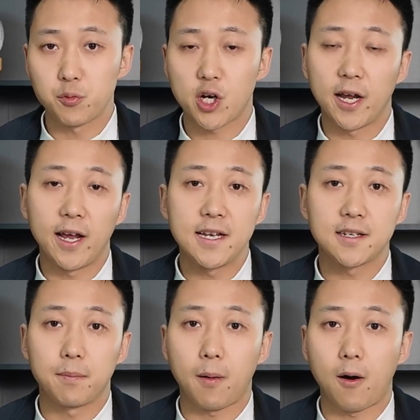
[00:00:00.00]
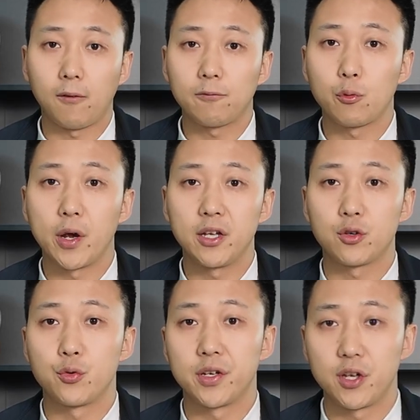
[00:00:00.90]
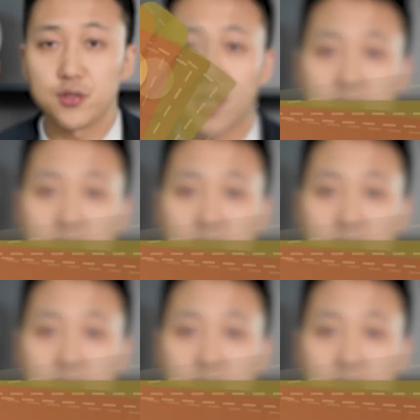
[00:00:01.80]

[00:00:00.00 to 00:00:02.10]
from China is a powerful way to reduce